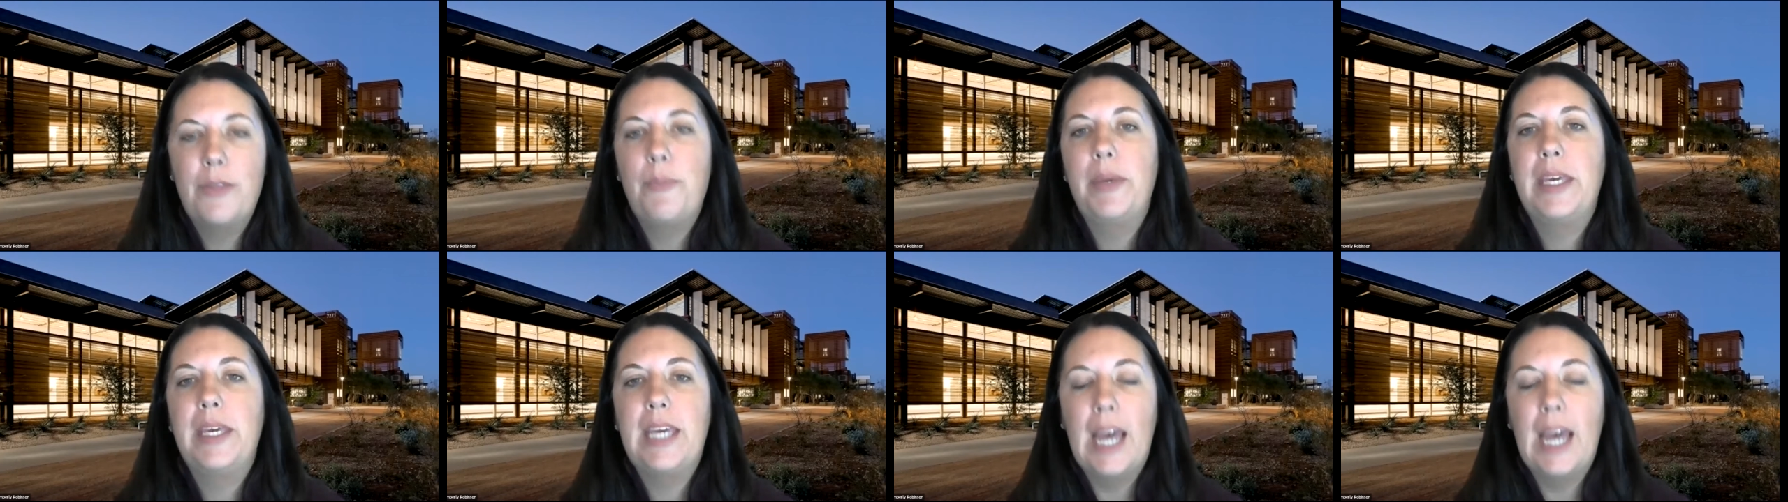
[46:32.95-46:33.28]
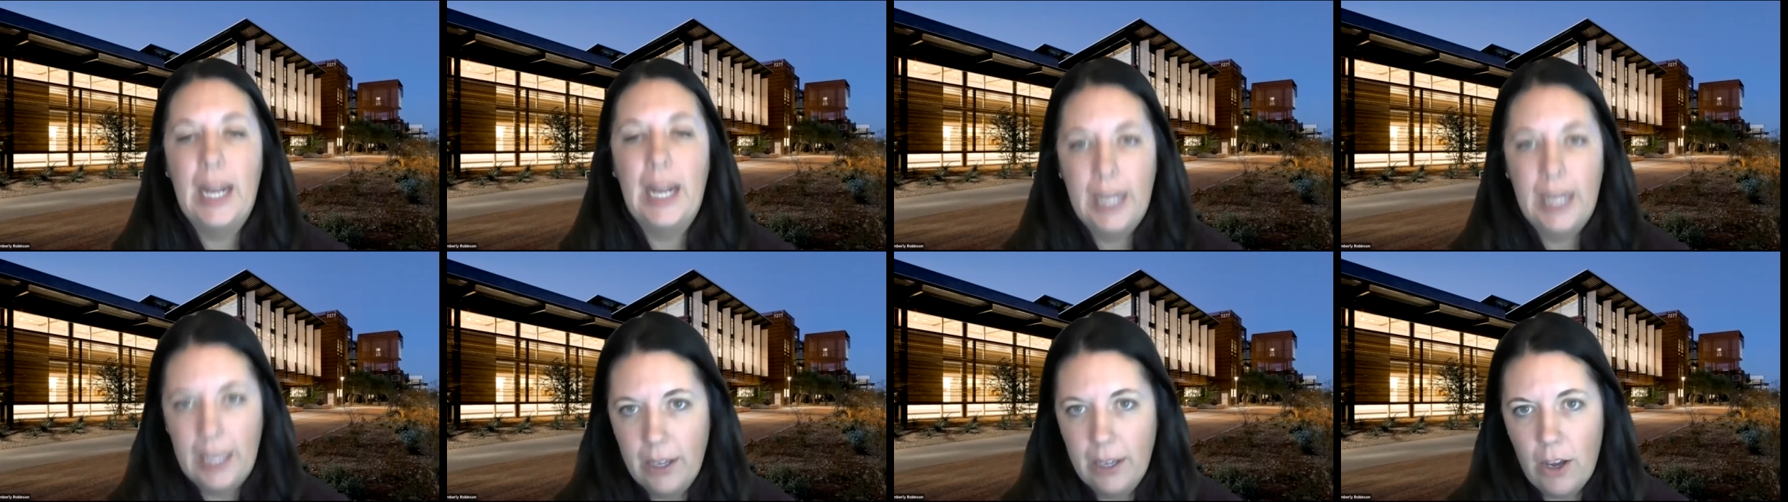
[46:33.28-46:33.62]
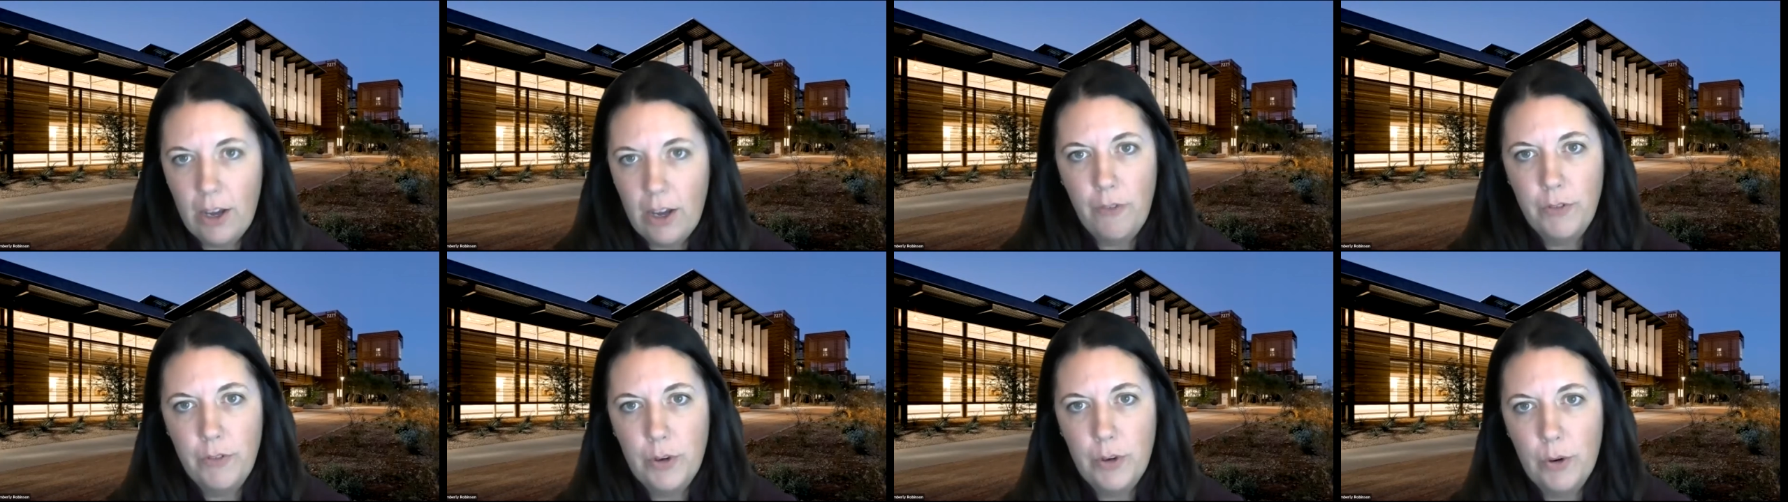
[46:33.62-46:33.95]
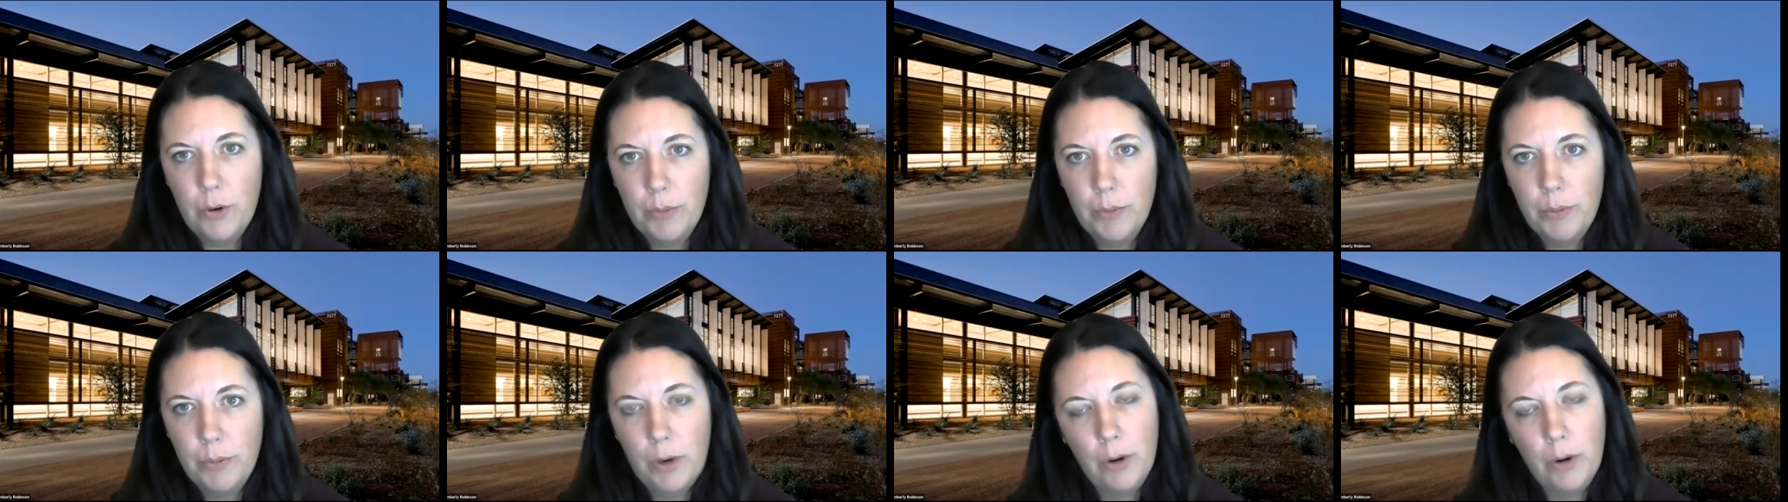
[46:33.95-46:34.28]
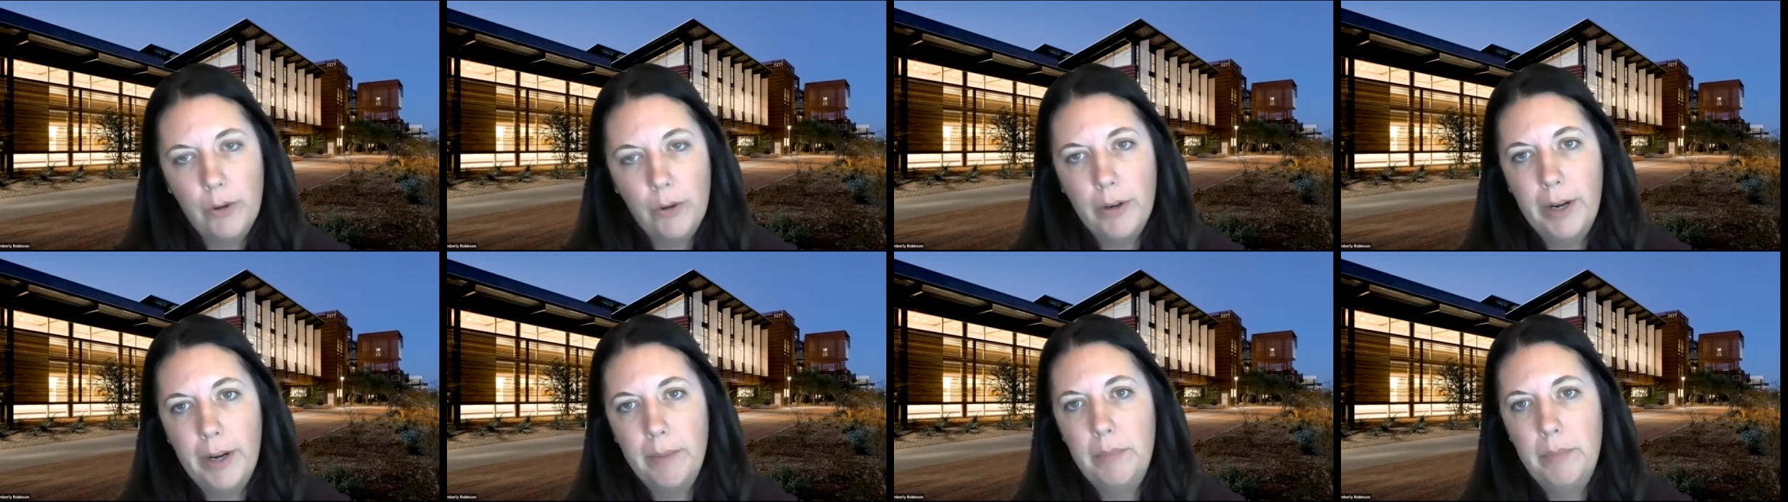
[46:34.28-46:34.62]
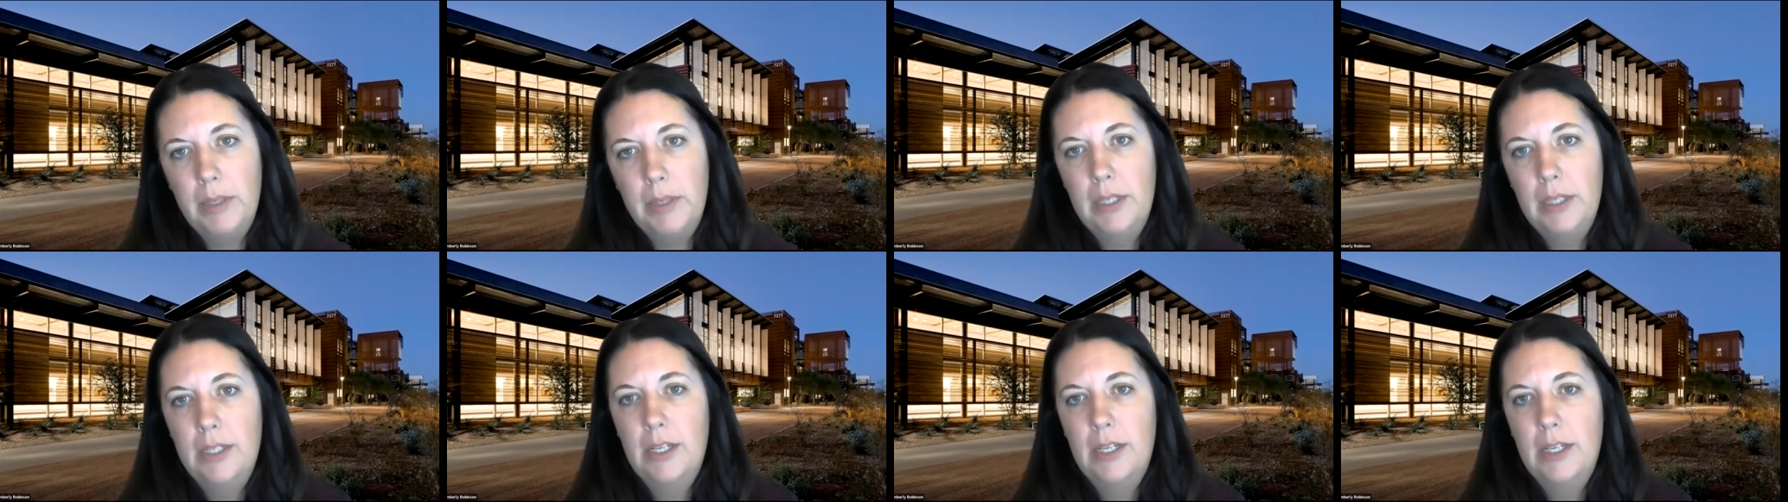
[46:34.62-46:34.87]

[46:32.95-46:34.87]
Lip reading: the beginning of your program,